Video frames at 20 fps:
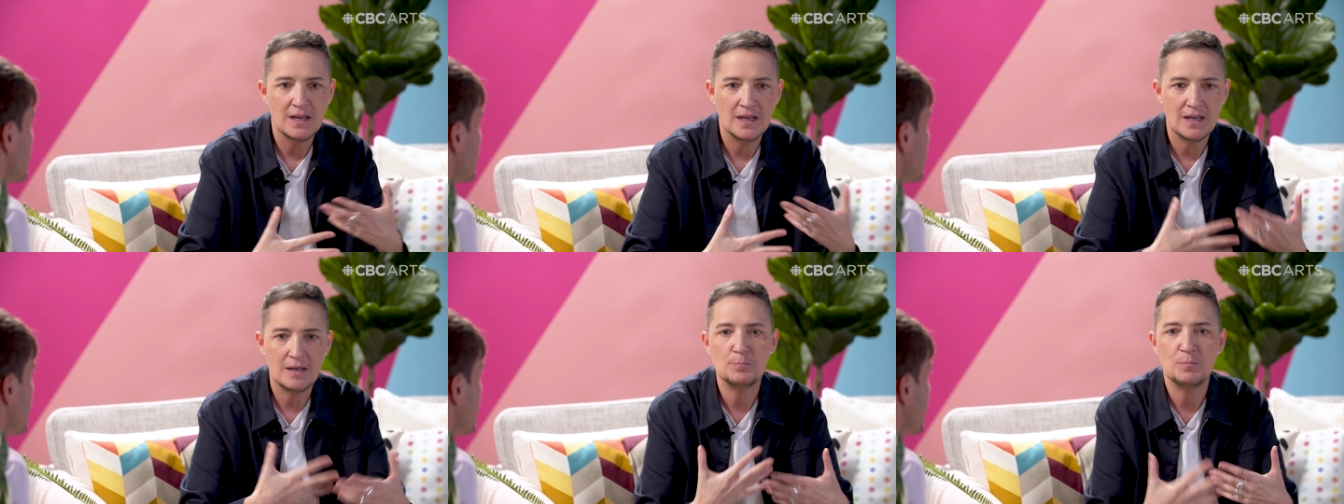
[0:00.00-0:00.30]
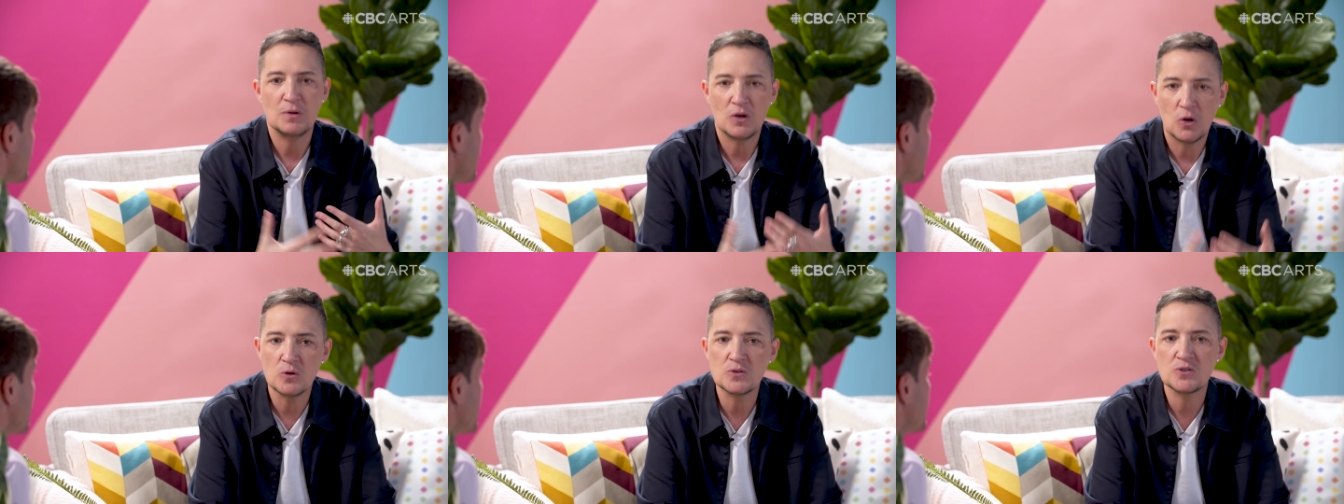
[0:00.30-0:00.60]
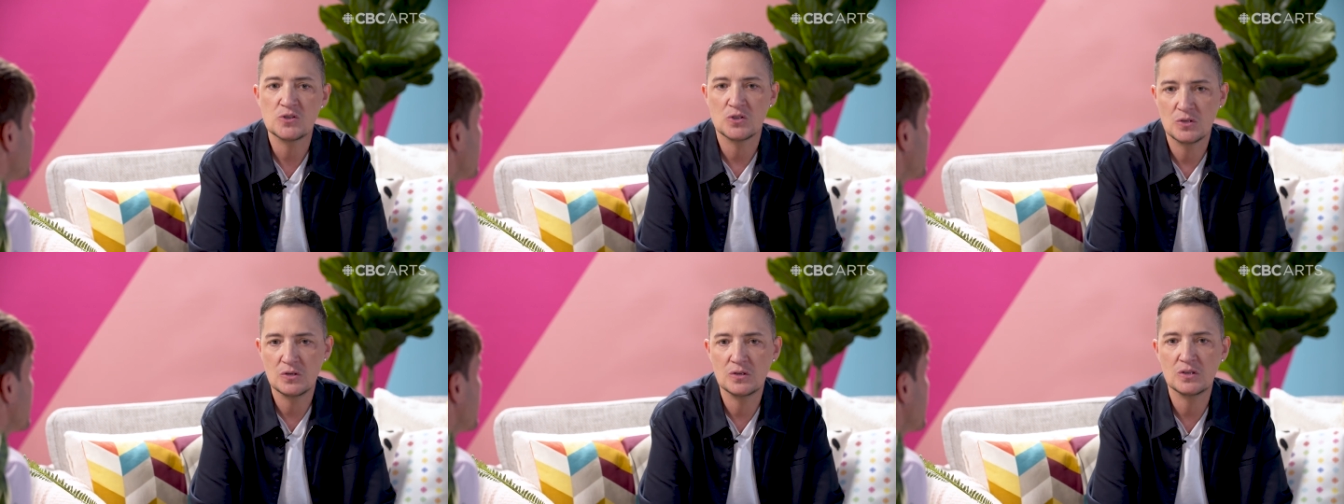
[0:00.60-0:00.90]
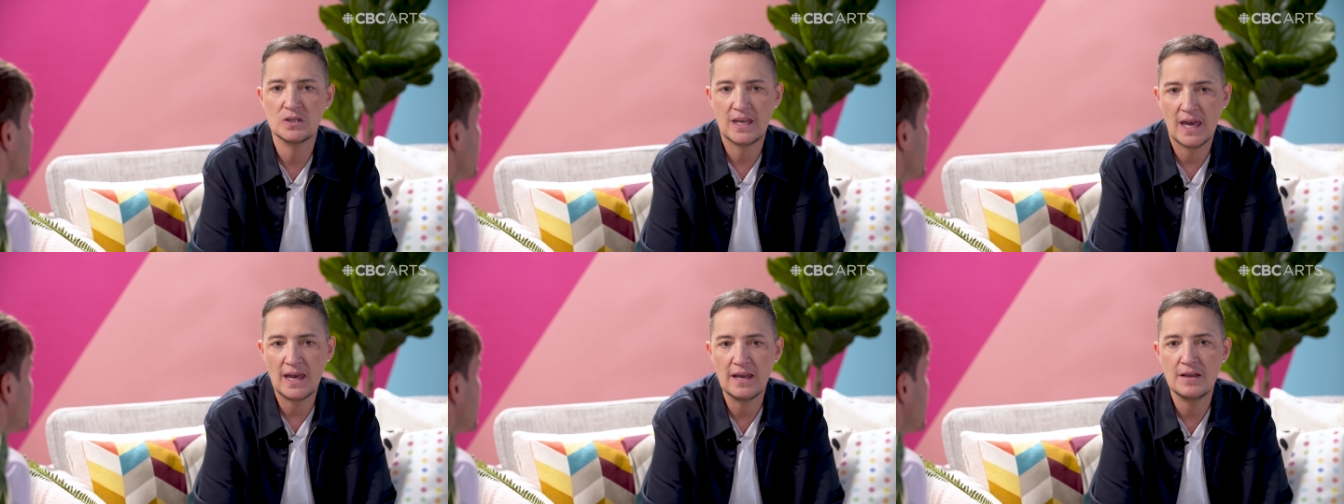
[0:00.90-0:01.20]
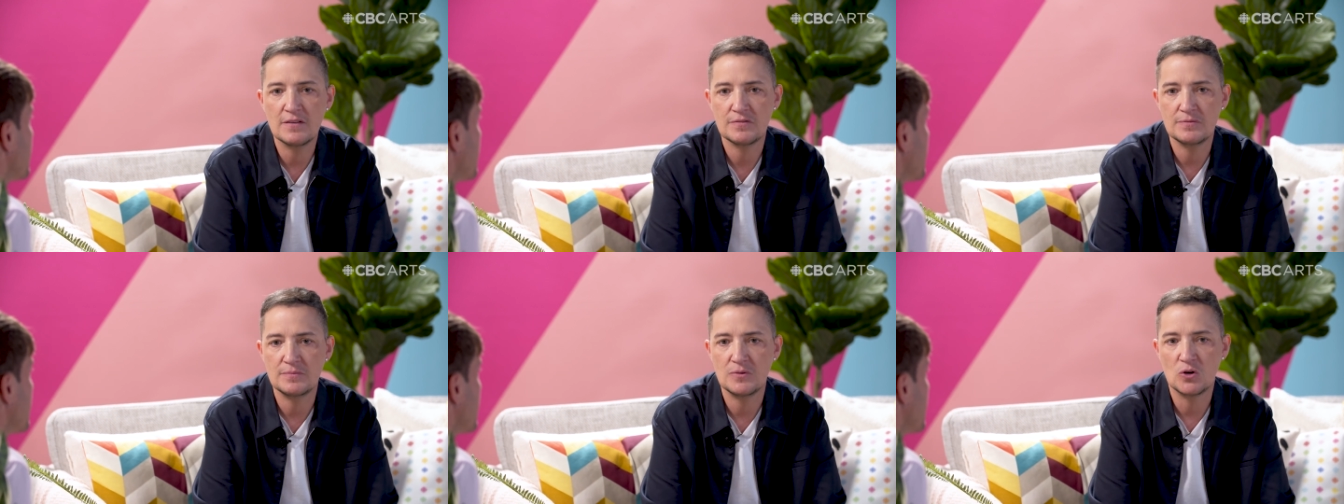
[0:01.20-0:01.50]
it also
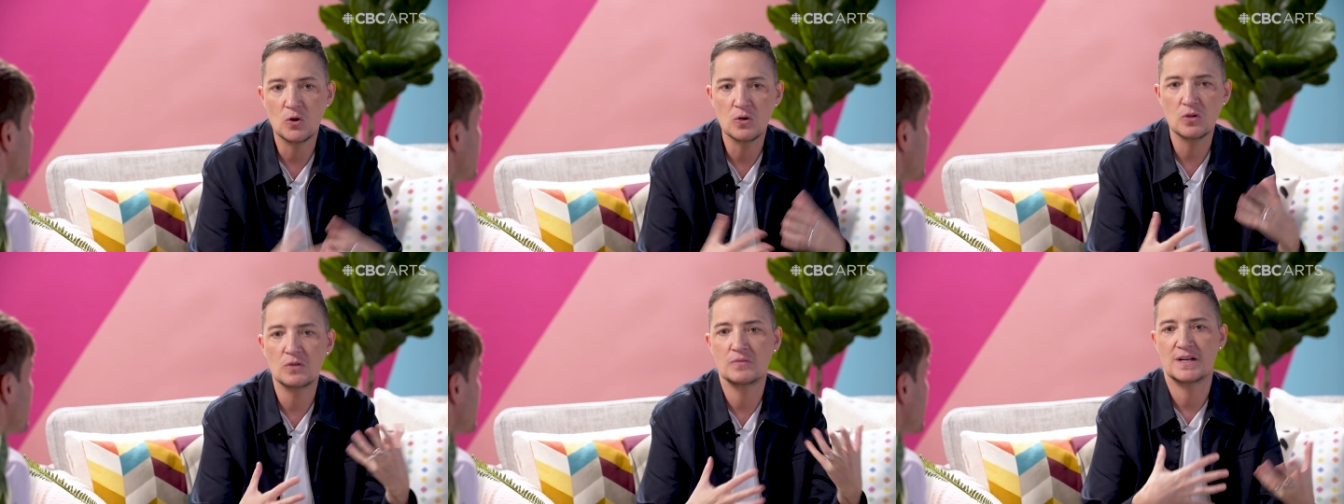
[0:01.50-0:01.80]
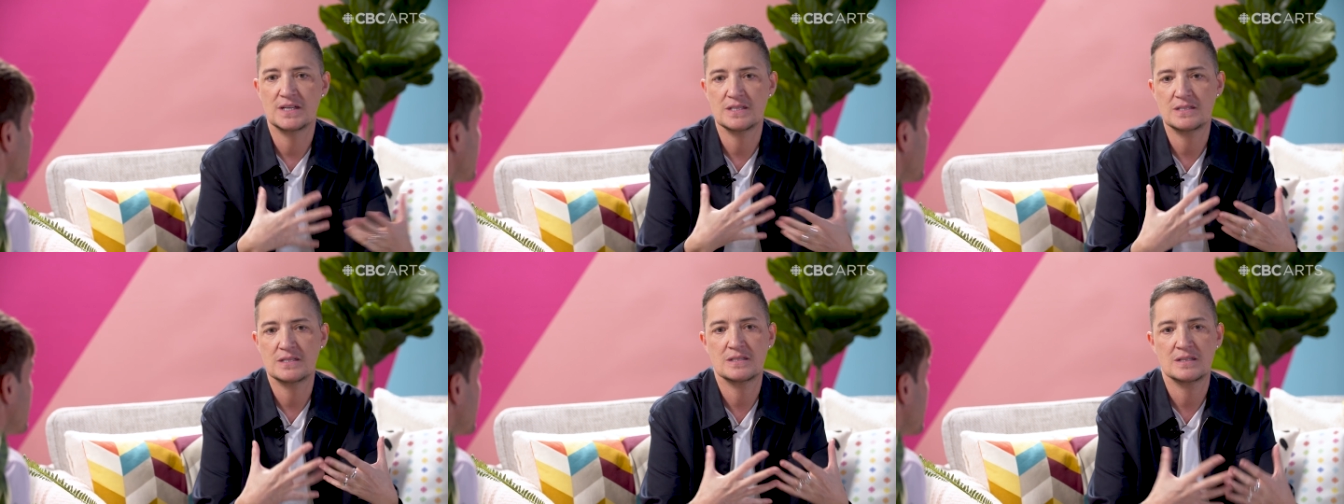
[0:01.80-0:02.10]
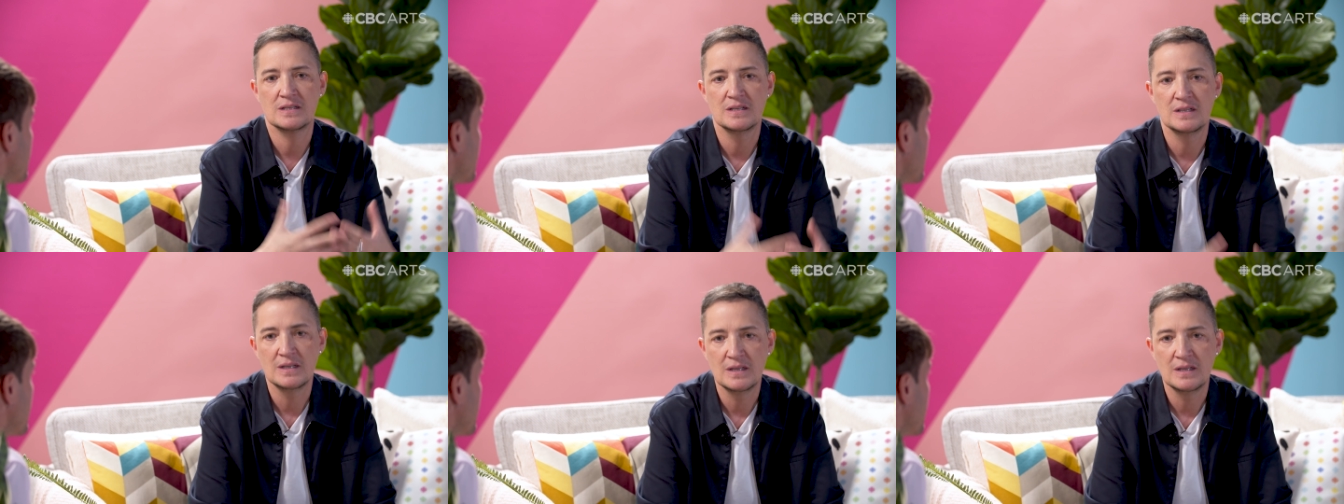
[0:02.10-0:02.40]
gave all of us